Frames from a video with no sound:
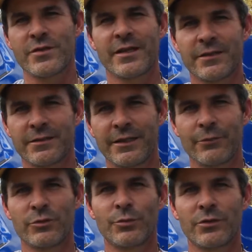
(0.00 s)
things I did
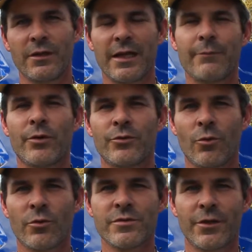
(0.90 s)
was put the Lambo
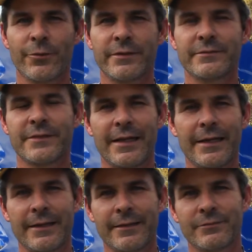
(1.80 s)
doors on it
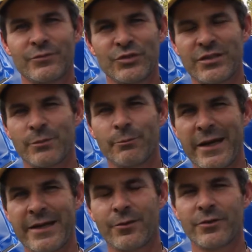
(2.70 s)
and did some
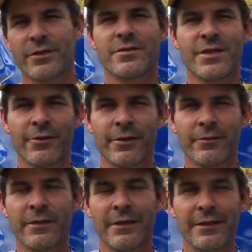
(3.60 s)
painting on the
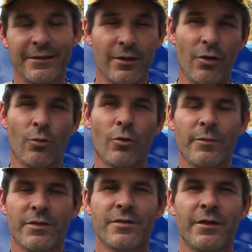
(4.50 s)
interior. Did all the
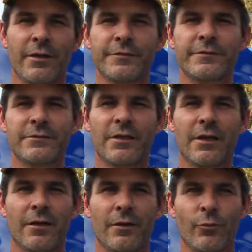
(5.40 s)
work myself.
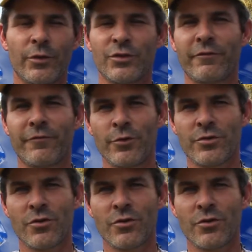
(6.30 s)
Went to the first